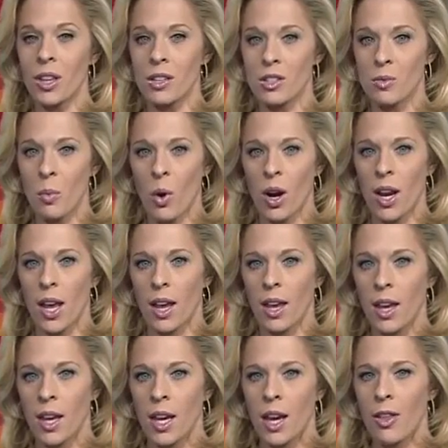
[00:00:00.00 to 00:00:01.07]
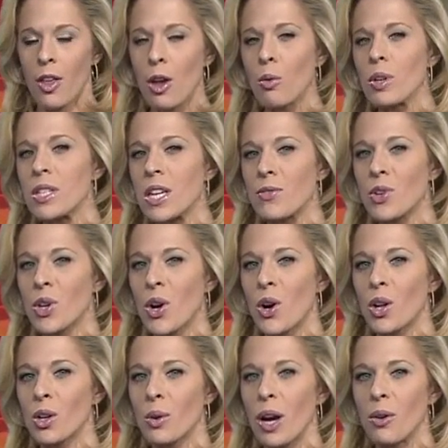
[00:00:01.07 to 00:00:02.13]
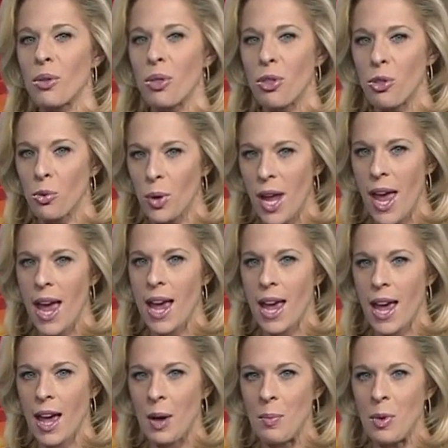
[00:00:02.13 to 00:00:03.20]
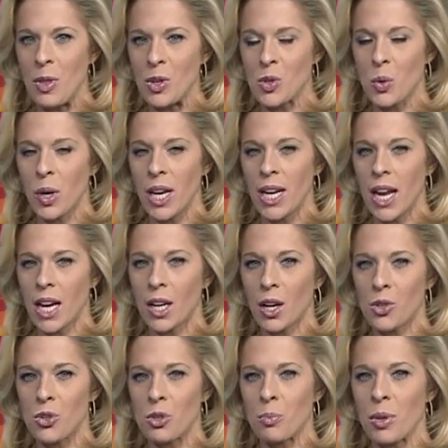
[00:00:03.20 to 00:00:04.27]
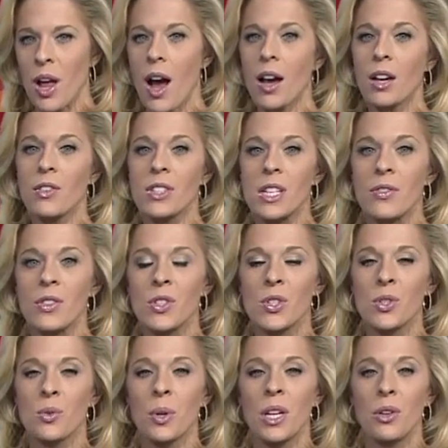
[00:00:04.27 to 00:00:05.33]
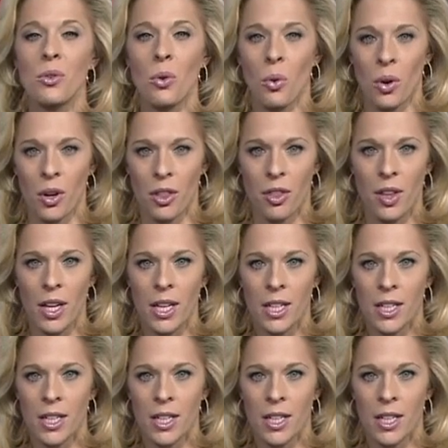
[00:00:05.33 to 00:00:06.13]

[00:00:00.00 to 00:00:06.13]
this morning. They received a call around 3 a.m. in the 2900 block of 7th Street North.